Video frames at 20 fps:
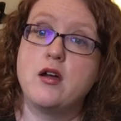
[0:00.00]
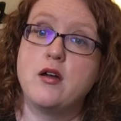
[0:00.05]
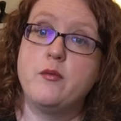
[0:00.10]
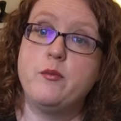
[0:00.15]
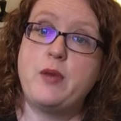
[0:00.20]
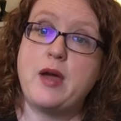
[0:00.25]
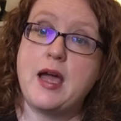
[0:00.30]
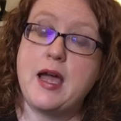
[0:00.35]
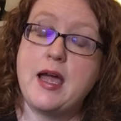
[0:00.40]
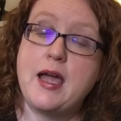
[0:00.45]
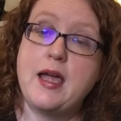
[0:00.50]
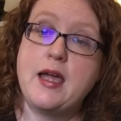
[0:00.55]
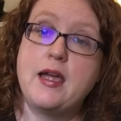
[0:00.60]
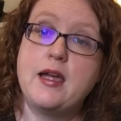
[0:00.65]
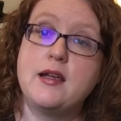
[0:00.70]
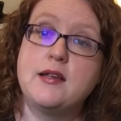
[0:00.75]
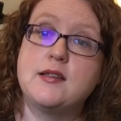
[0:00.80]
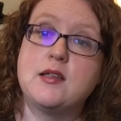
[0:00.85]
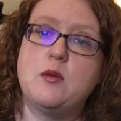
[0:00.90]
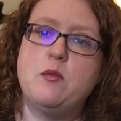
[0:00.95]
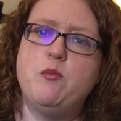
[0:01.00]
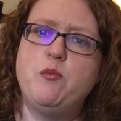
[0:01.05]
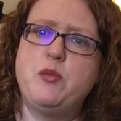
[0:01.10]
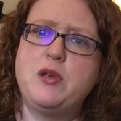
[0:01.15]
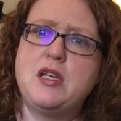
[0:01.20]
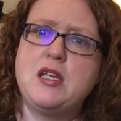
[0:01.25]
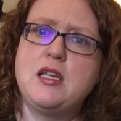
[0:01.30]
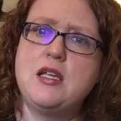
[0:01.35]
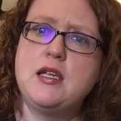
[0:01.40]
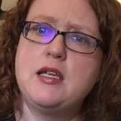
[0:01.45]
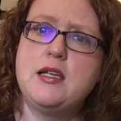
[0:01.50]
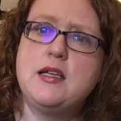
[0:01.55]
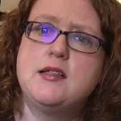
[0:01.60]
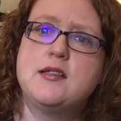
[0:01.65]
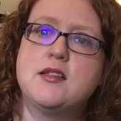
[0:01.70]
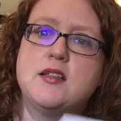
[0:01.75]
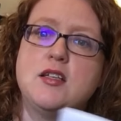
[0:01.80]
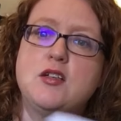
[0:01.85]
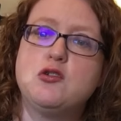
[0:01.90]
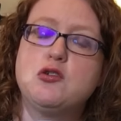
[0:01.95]
bags and beads
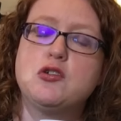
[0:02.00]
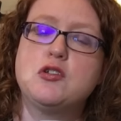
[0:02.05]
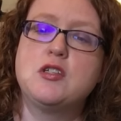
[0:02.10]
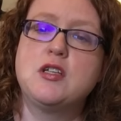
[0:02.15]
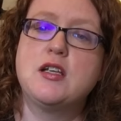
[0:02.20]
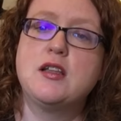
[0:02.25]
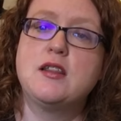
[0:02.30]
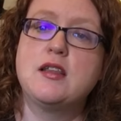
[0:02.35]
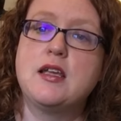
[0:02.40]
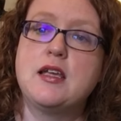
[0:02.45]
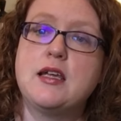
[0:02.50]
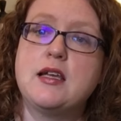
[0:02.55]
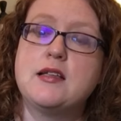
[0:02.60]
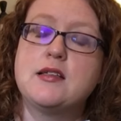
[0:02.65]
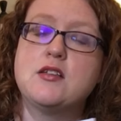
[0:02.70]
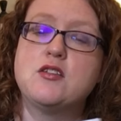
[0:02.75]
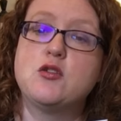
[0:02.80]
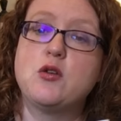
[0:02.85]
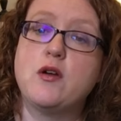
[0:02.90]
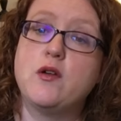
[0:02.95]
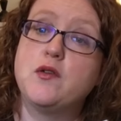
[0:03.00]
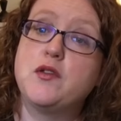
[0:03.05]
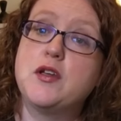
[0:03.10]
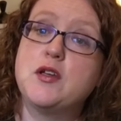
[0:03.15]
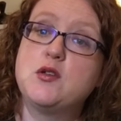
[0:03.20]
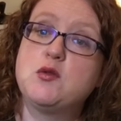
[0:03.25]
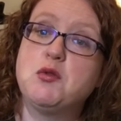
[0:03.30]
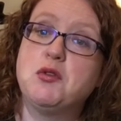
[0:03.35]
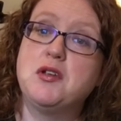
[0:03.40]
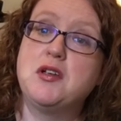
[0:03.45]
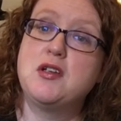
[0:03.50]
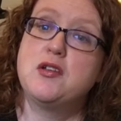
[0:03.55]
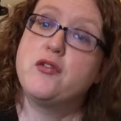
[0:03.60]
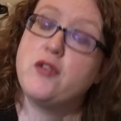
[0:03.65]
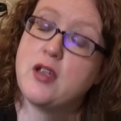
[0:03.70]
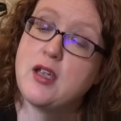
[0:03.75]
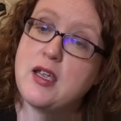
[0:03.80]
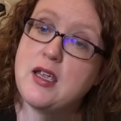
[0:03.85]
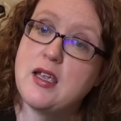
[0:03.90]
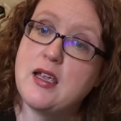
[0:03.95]
and interesting things, and so everything's really
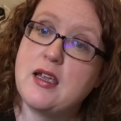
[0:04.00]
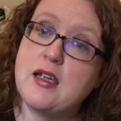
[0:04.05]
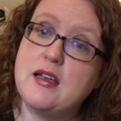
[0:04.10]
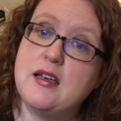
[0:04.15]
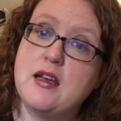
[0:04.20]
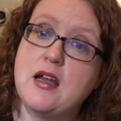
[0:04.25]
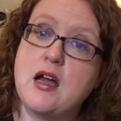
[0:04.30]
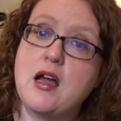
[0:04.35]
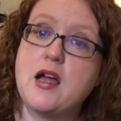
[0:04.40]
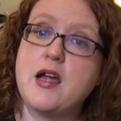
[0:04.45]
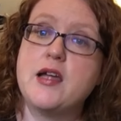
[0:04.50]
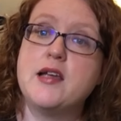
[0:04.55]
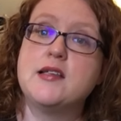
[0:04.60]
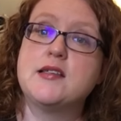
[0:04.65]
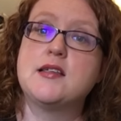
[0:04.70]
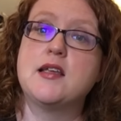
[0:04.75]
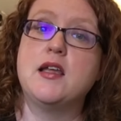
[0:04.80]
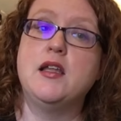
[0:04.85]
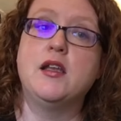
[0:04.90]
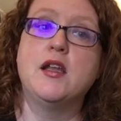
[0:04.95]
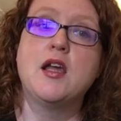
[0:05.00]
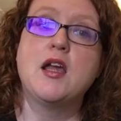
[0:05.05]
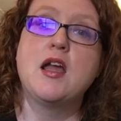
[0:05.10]
unique and nice, and